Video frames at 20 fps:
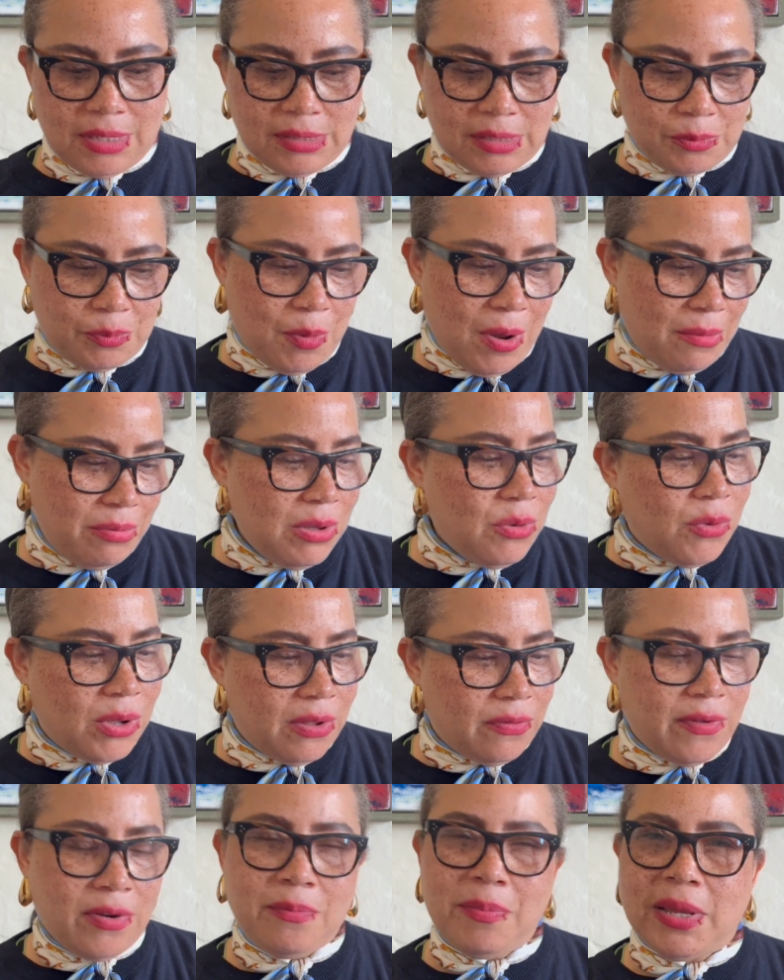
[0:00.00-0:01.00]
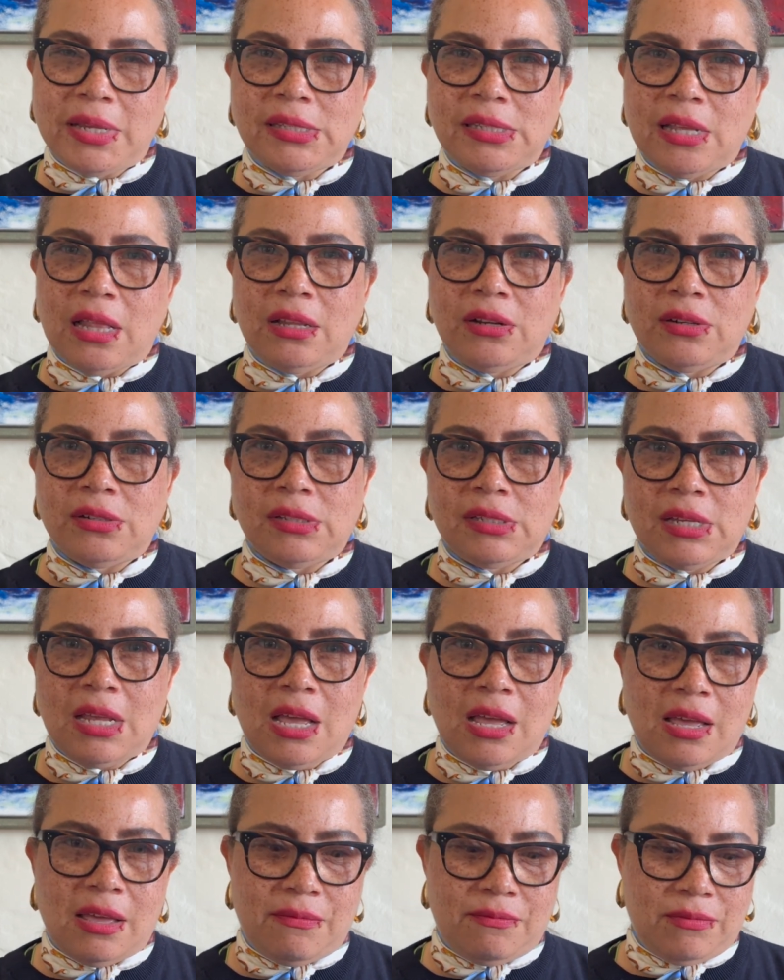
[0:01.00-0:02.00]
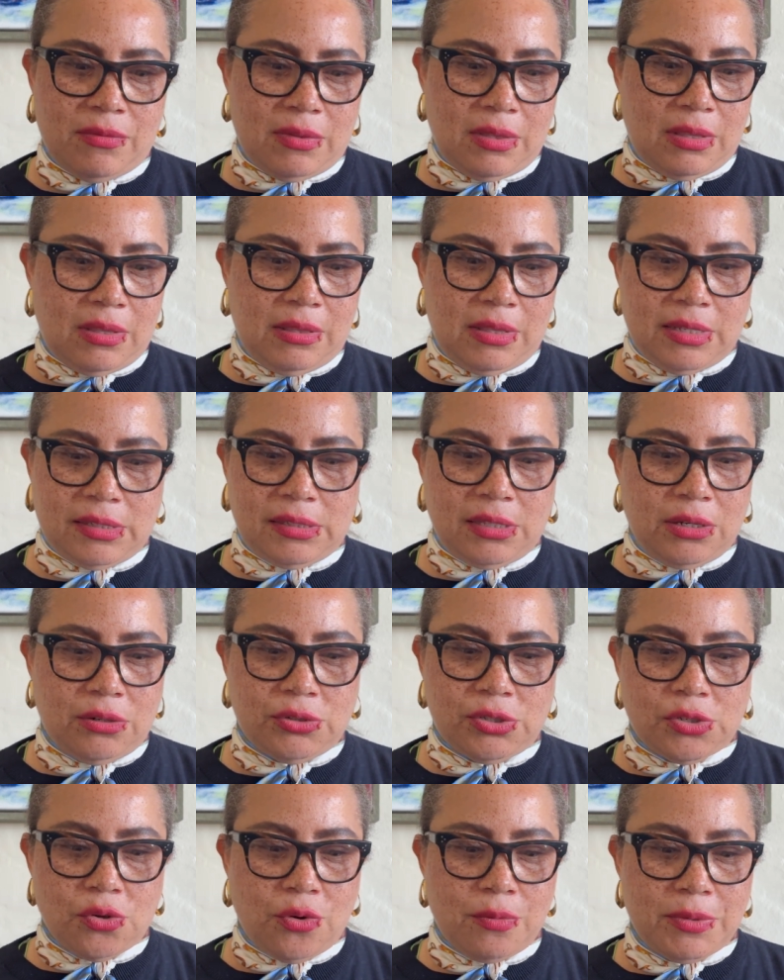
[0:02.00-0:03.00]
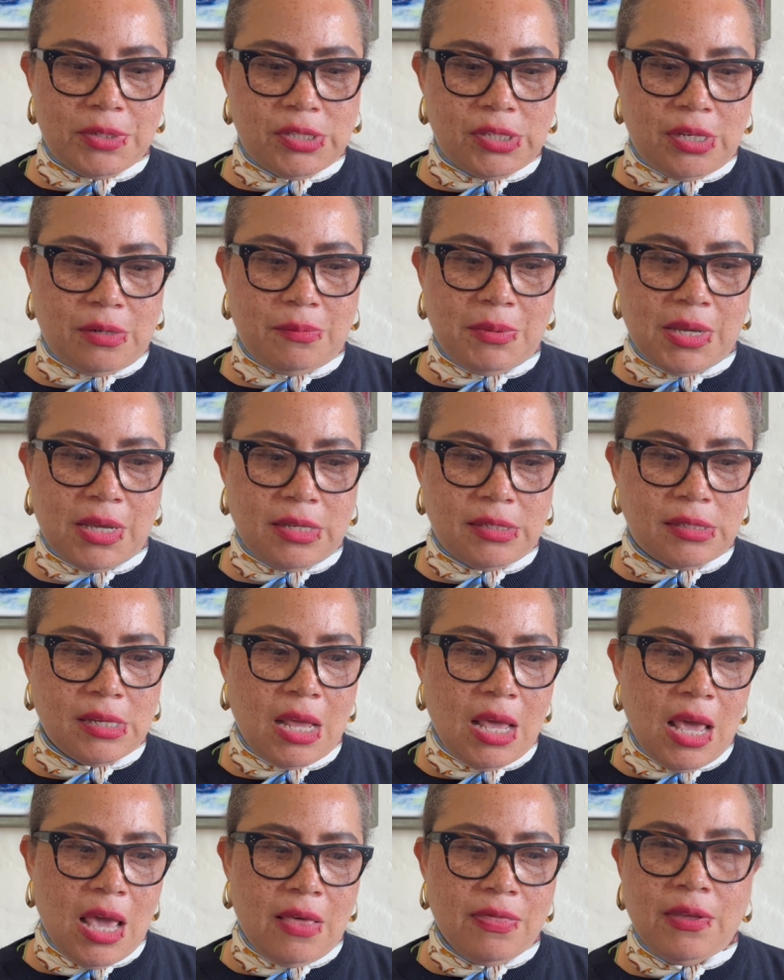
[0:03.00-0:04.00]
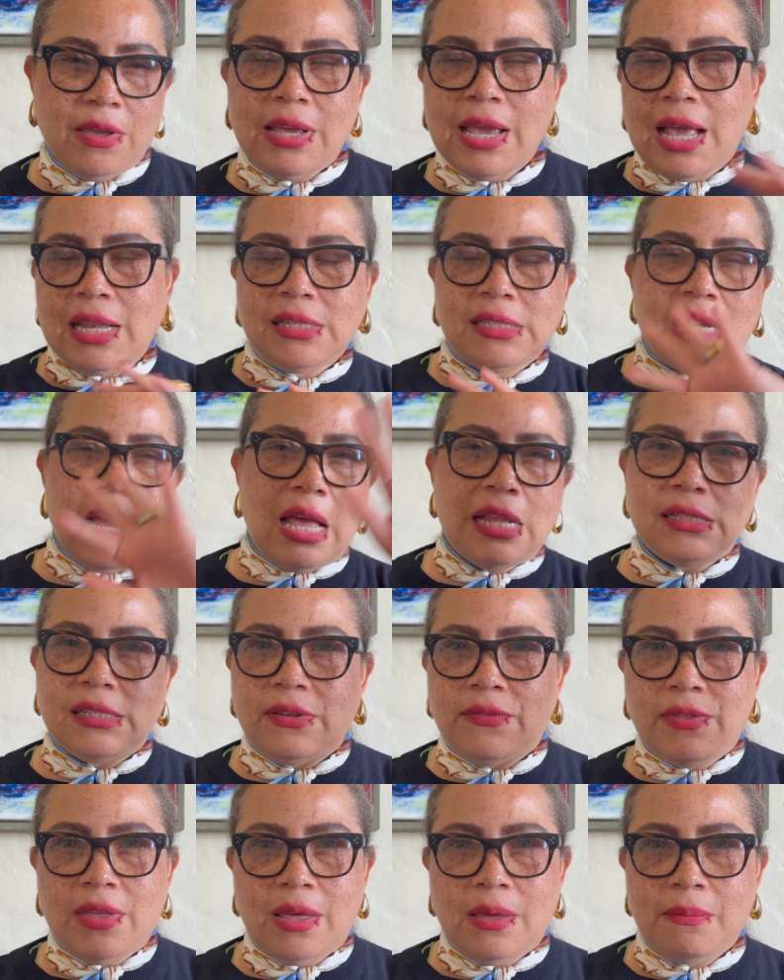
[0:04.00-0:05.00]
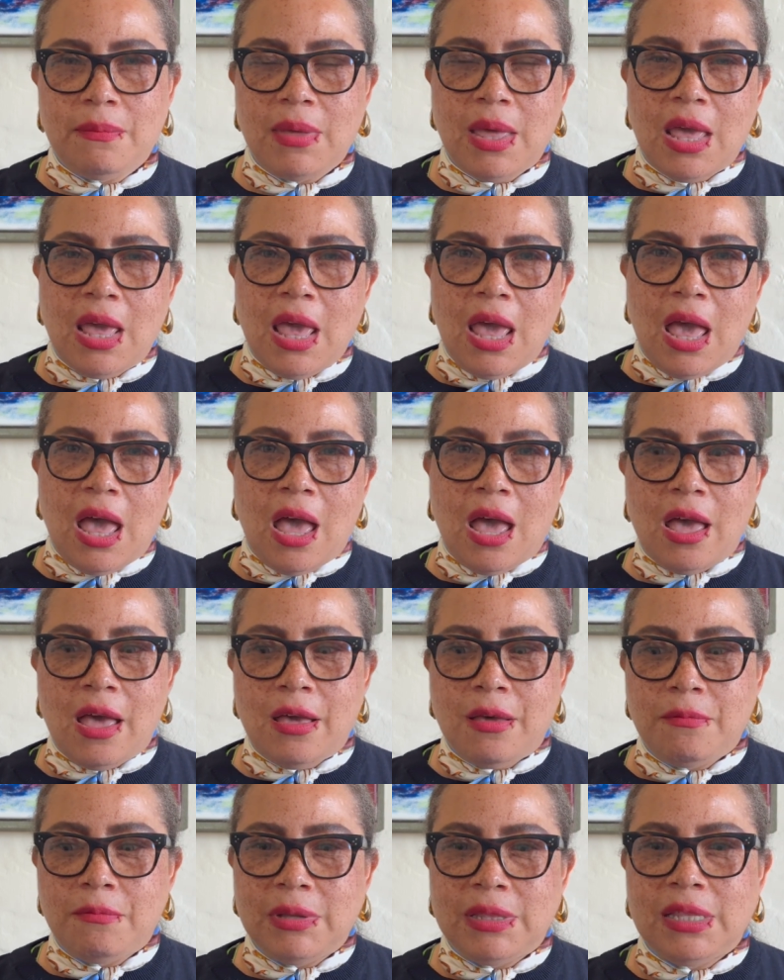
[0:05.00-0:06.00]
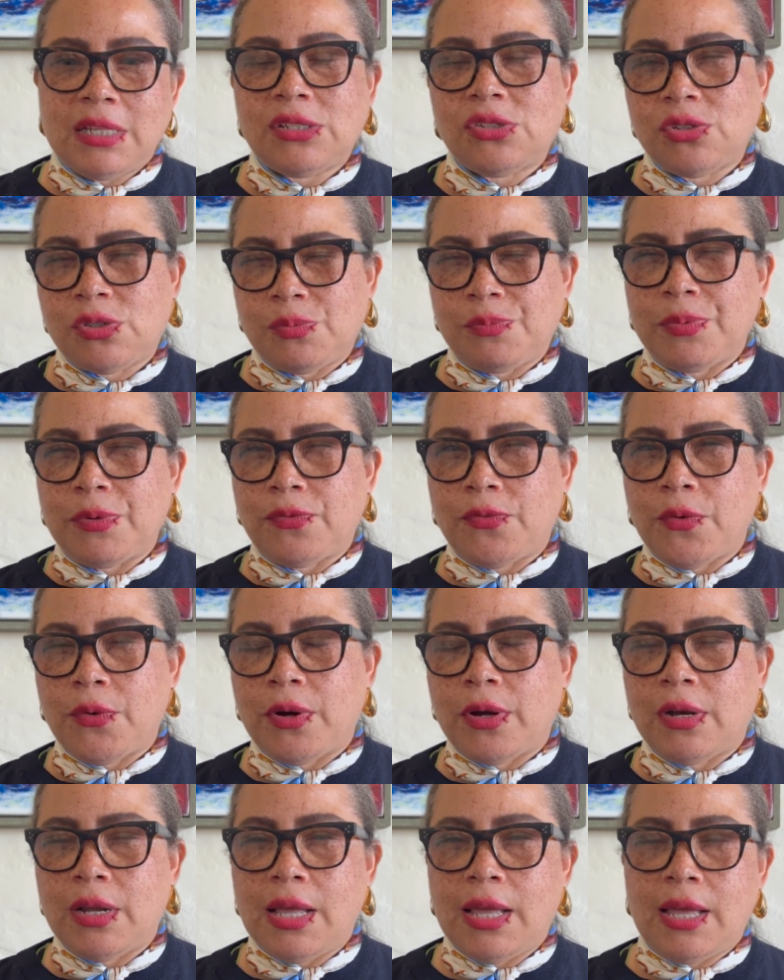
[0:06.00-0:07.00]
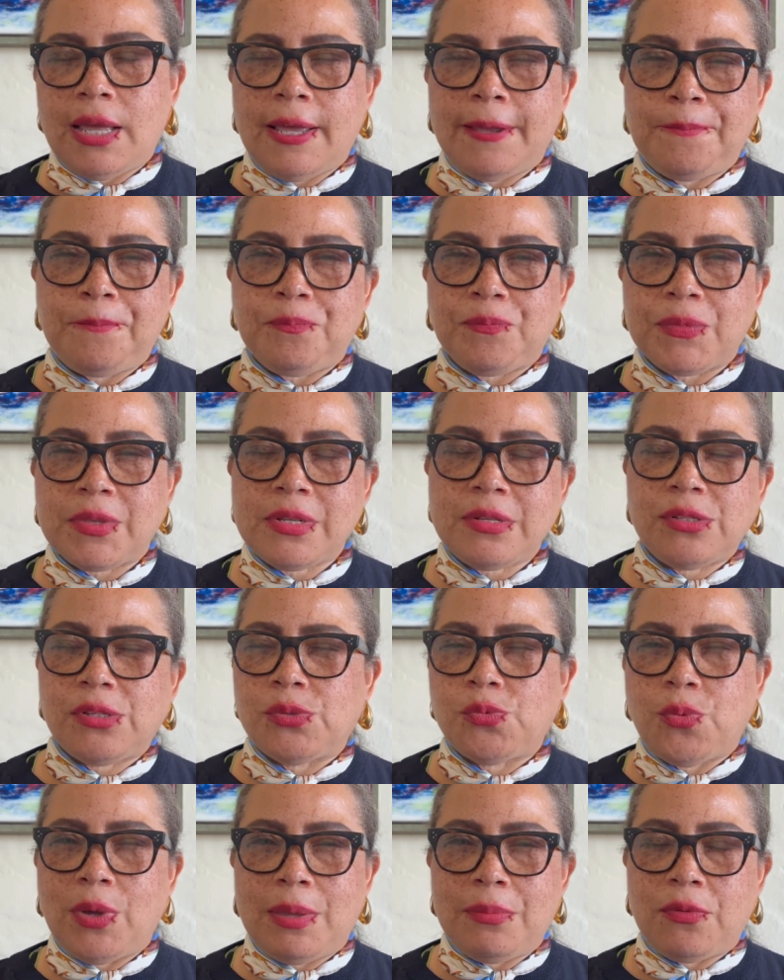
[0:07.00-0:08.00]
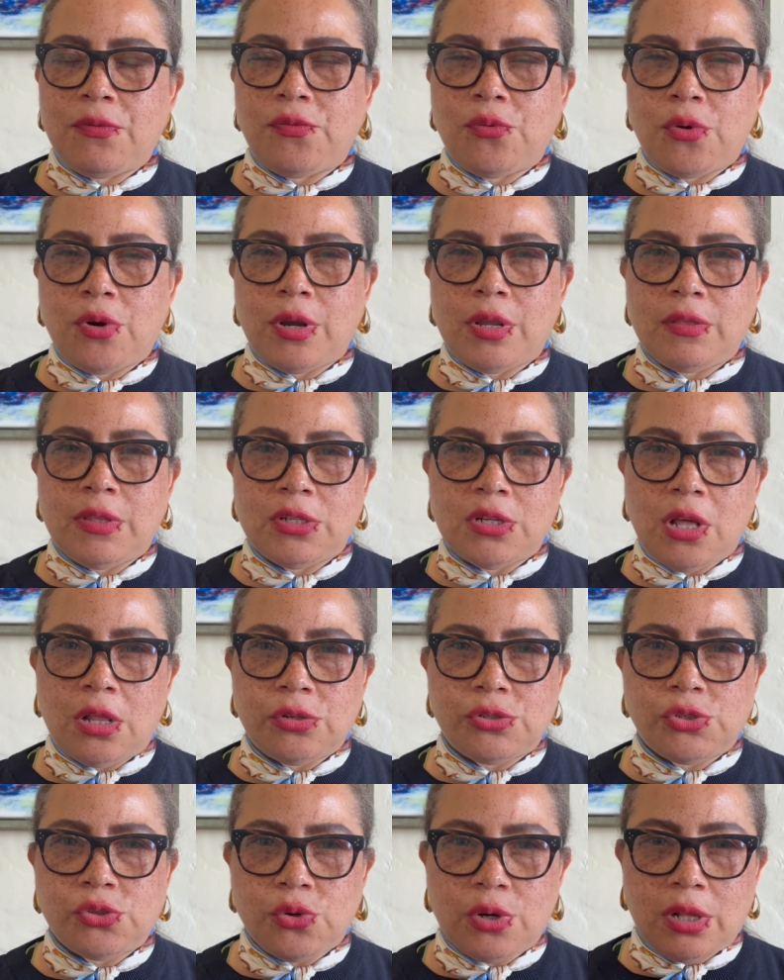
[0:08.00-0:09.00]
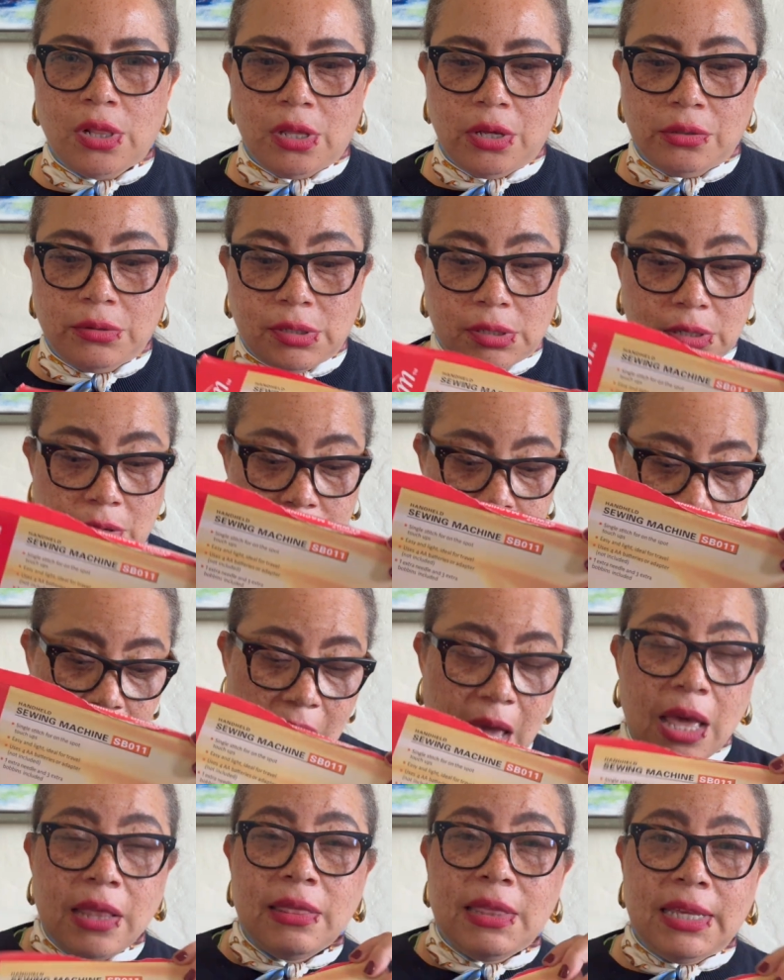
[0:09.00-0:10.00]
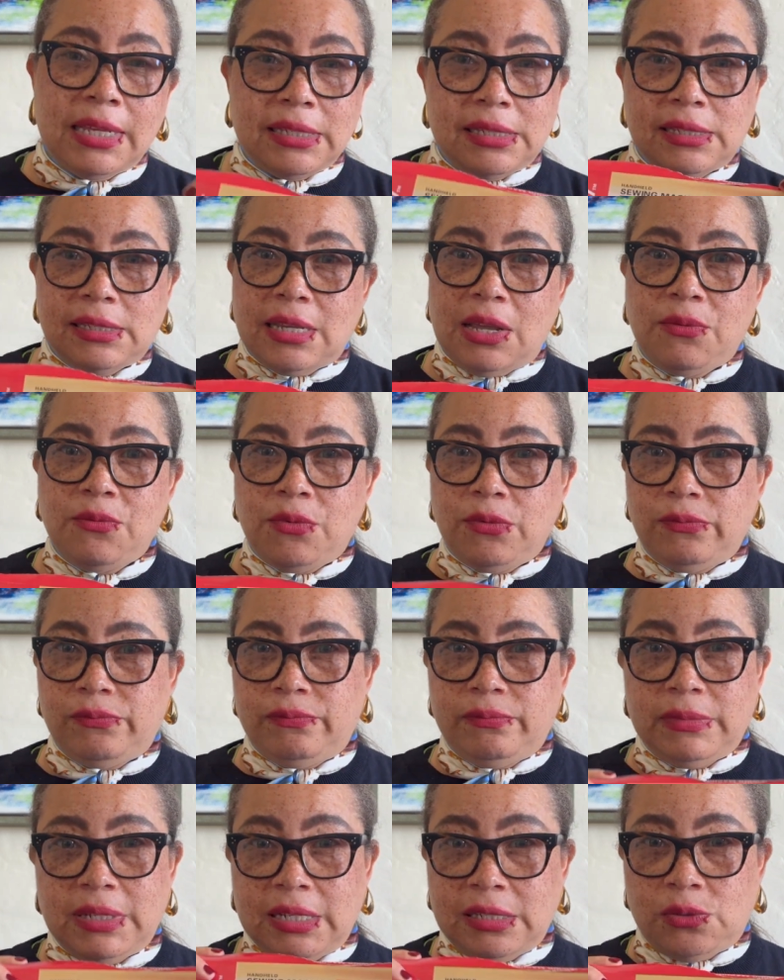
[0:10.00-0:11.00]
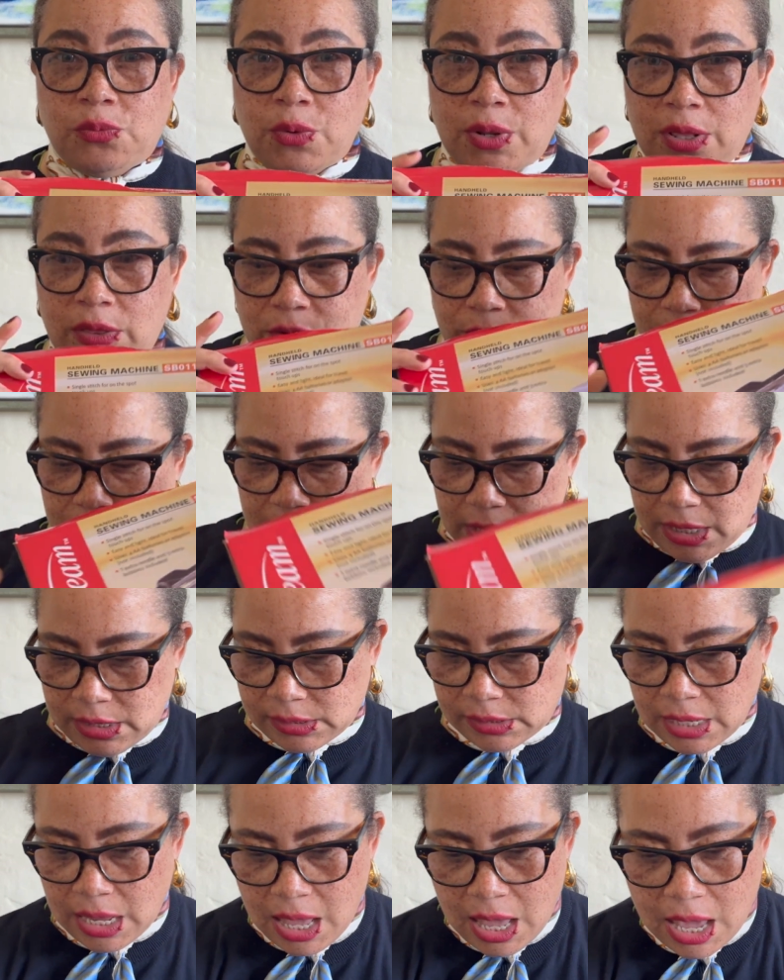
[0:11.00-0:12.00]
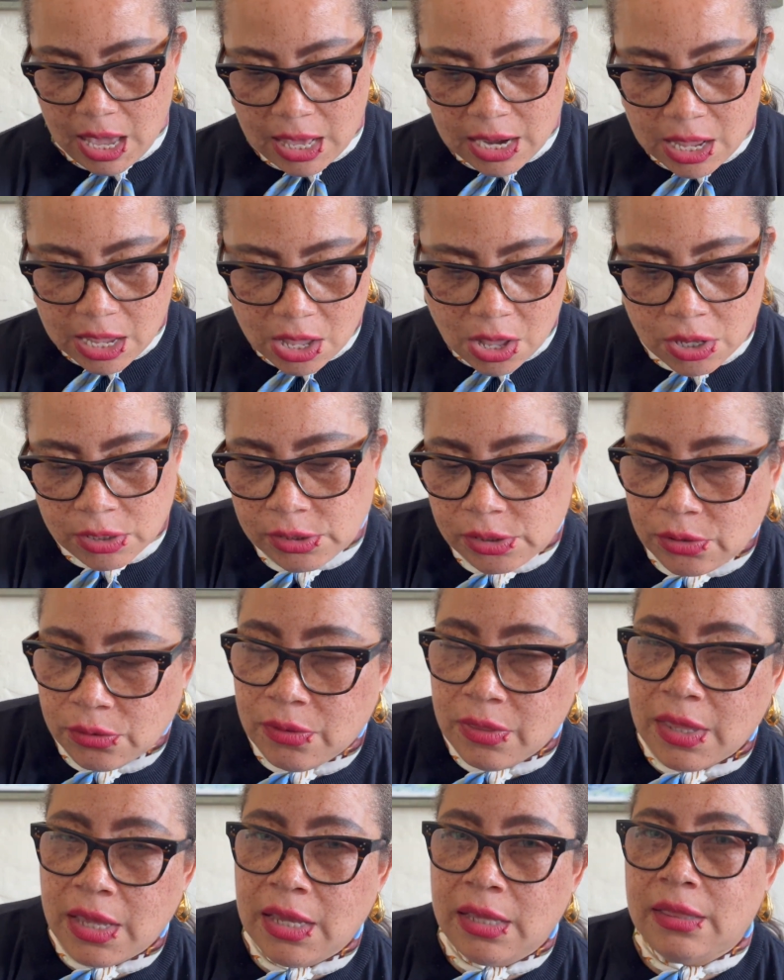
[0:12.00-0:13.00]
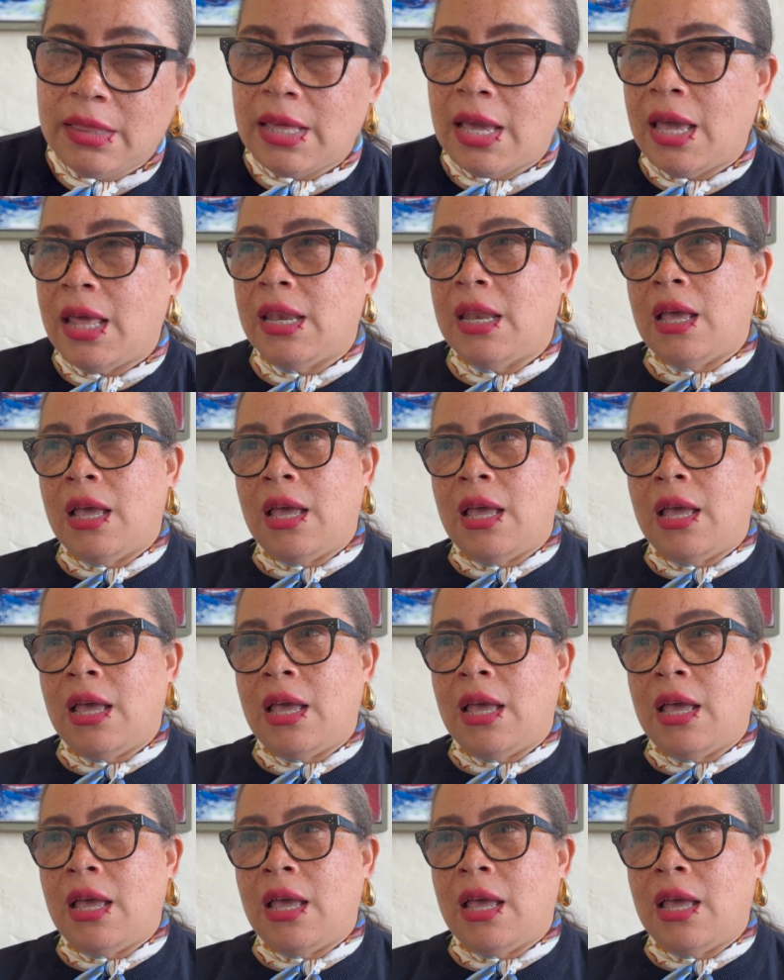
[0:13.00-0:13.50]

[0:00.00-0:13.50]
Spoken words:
probably one of their best sellers, this little sewing machine, because they had tons of them. But this is before, this is way before the dollar store closed. So this is one of those things. And I also think that